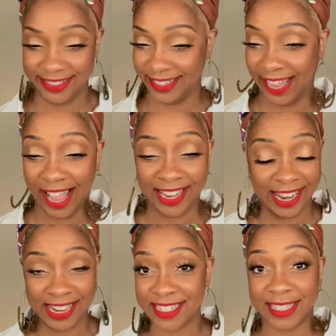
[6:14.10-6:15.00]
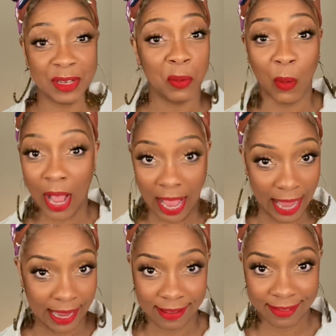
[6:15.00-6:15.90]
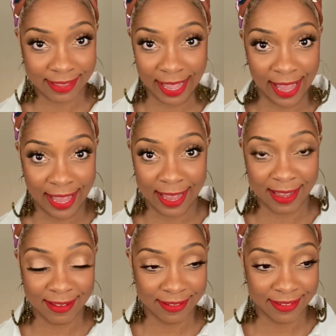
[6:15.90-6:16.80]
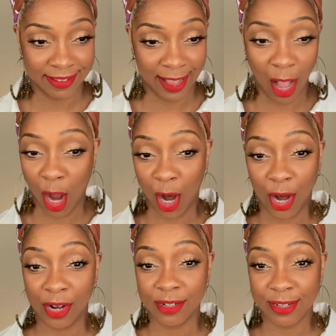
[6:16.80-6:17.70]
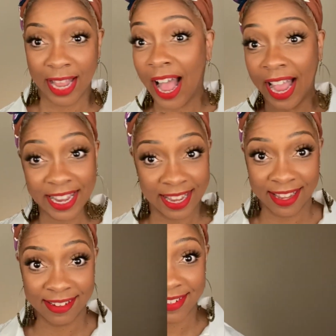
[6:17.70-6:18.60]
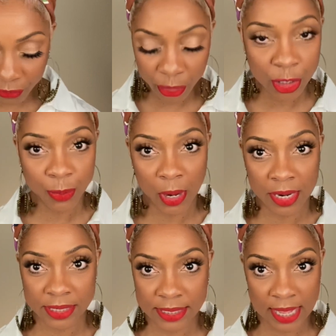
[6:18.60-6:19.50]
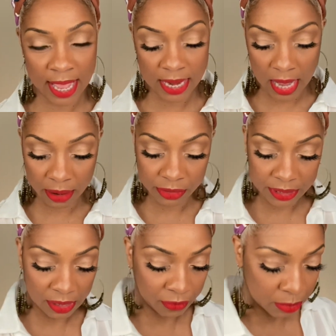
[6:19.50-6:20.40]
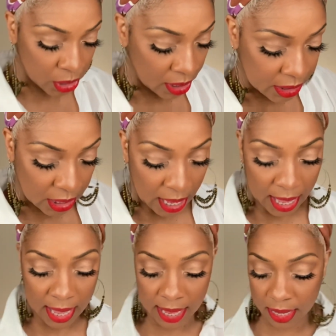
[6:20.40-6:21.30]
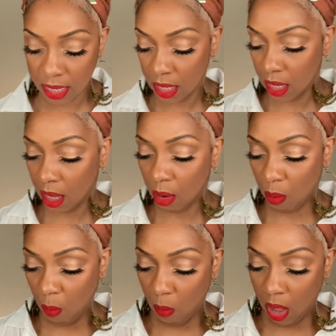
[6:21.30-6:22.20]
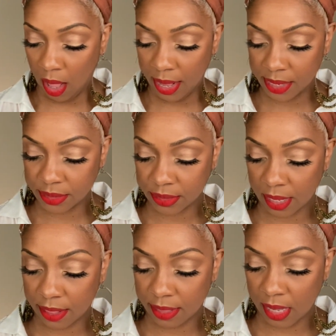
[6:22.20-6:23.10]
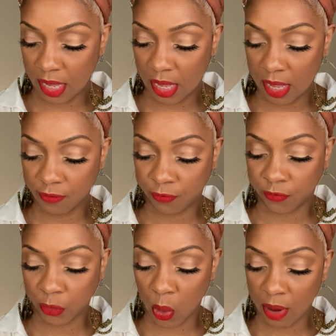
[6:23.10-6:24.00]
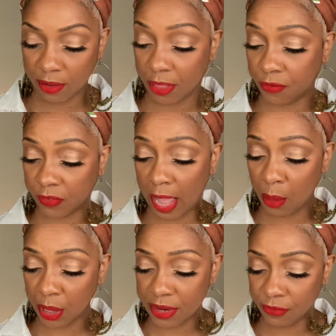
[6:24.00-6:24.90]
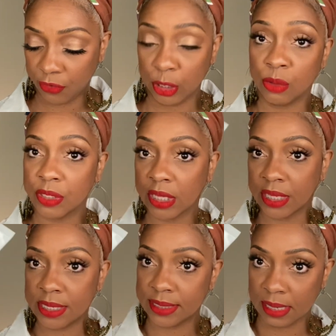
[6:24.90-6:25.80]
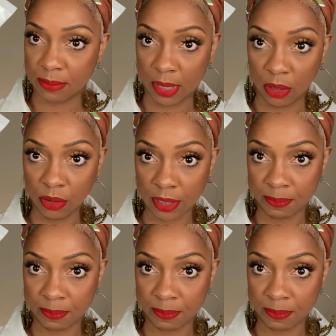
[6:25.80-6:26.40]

I, I see why they are high end. the first products that I received from Chantecaille was the the flower infused cleansing milk.